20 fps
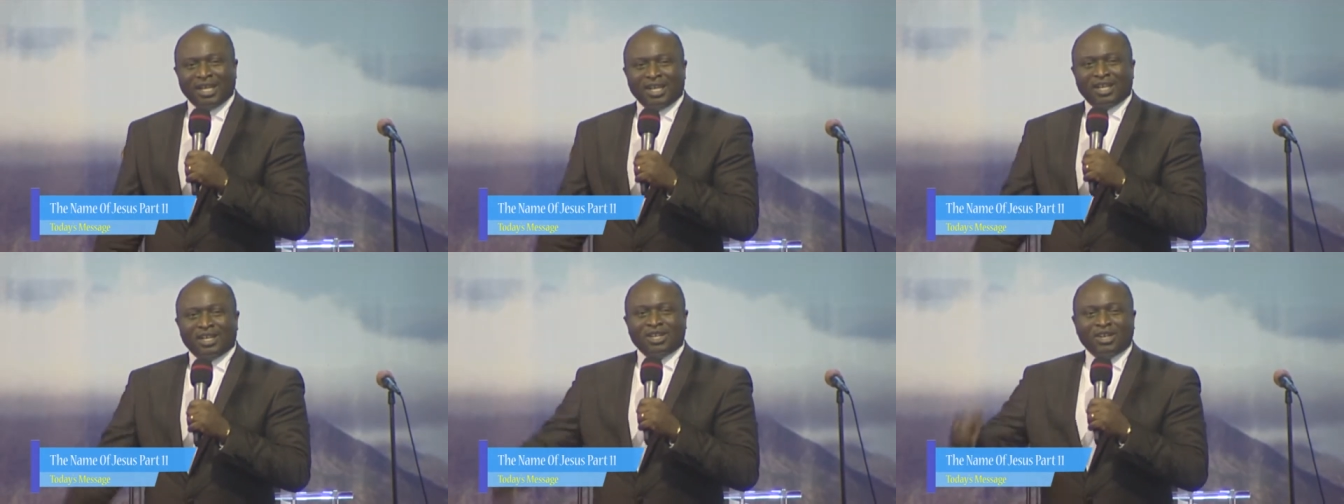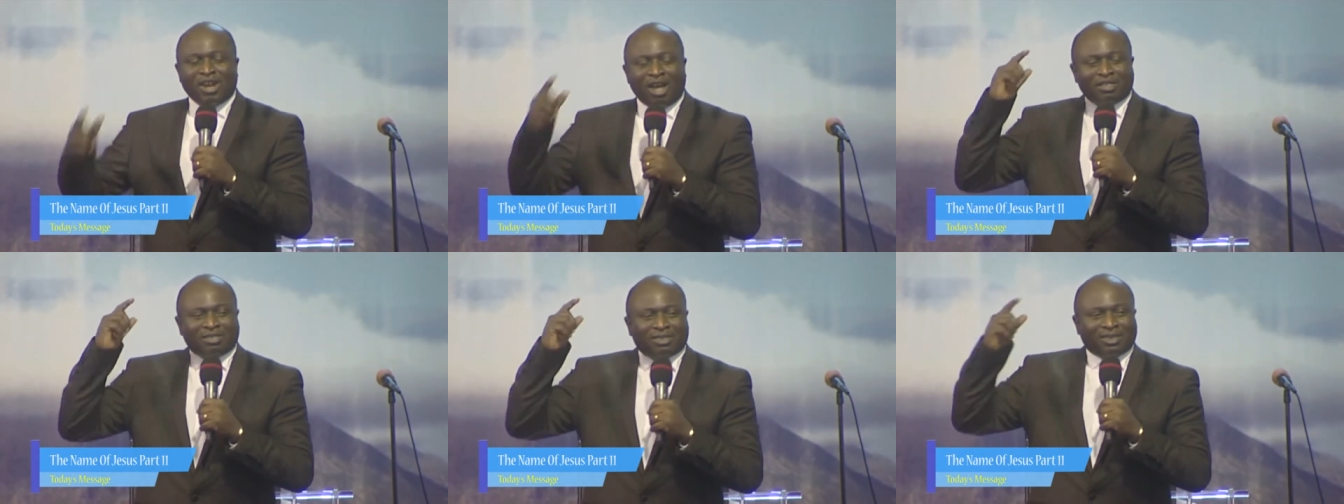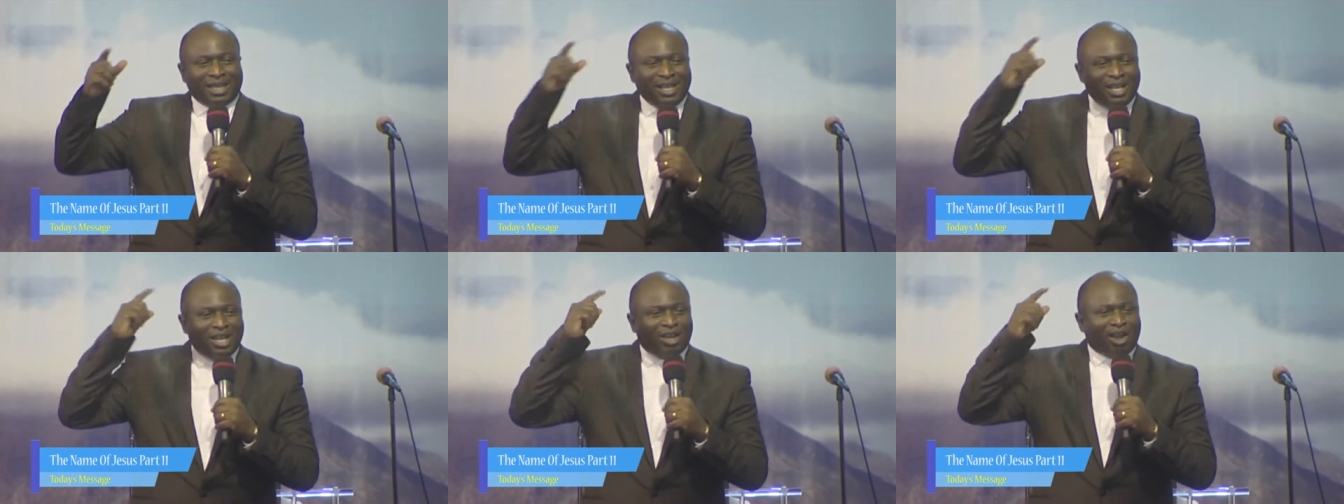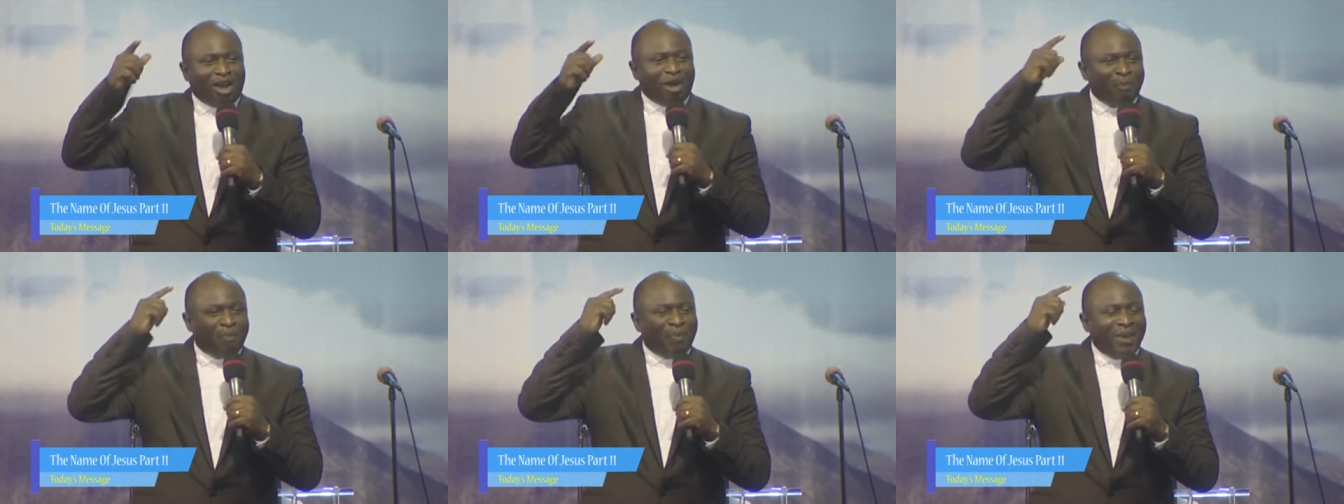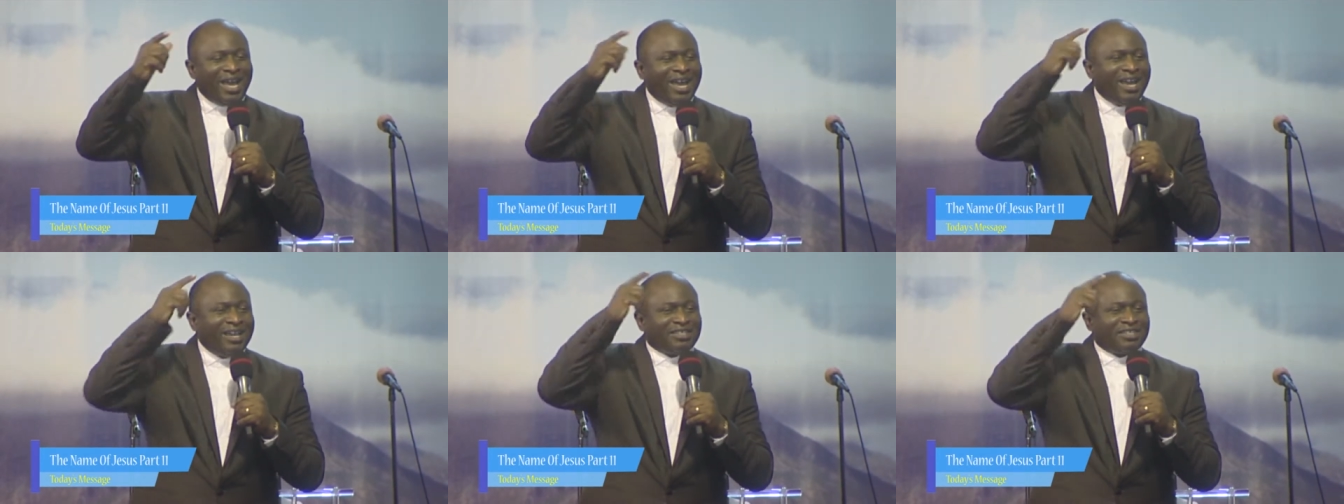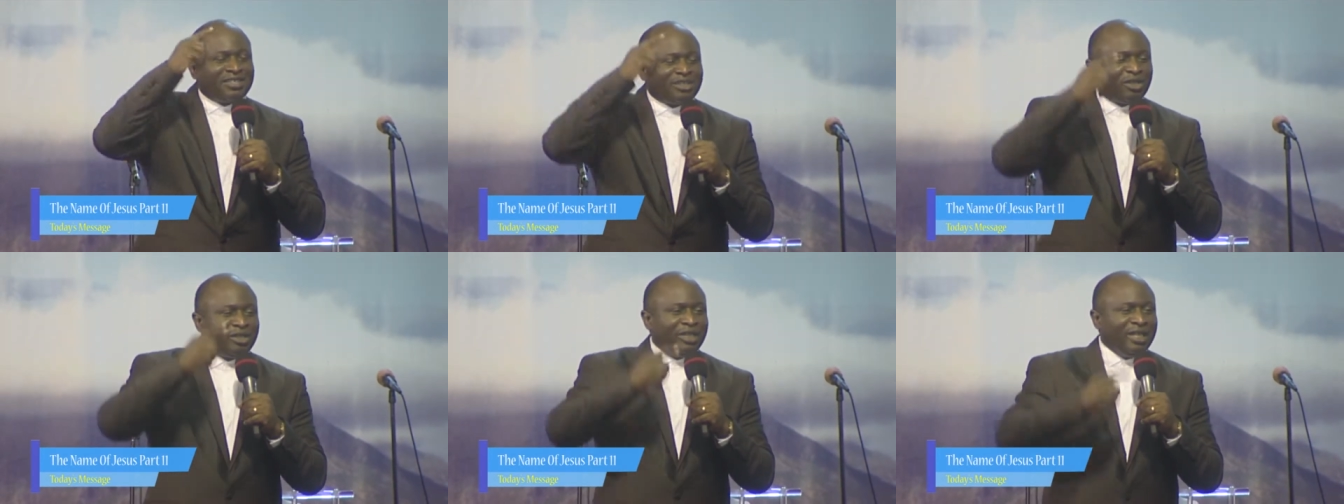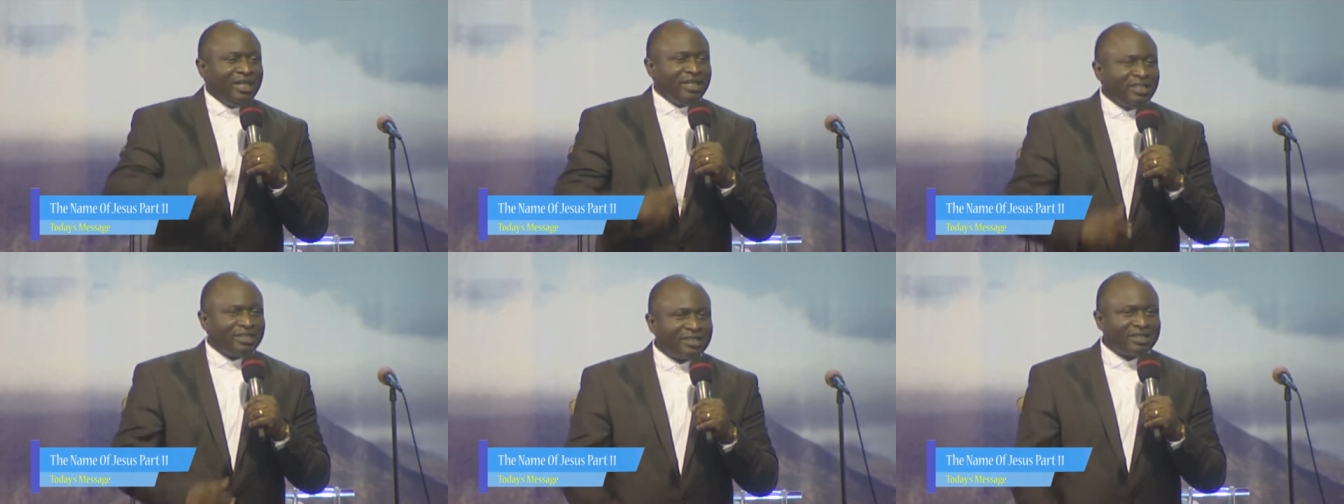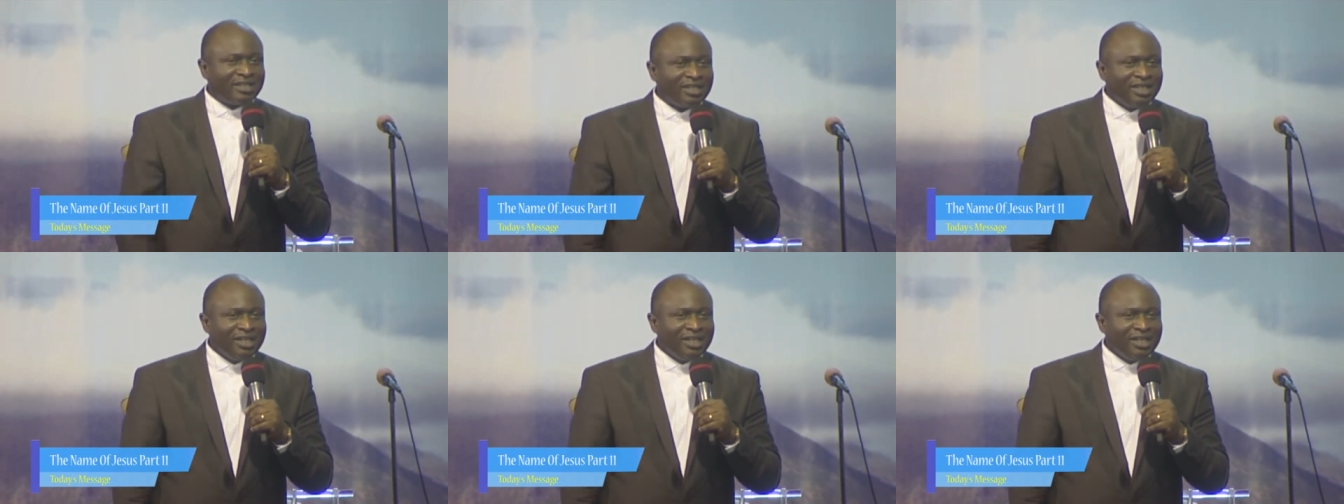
Nothing compares to this.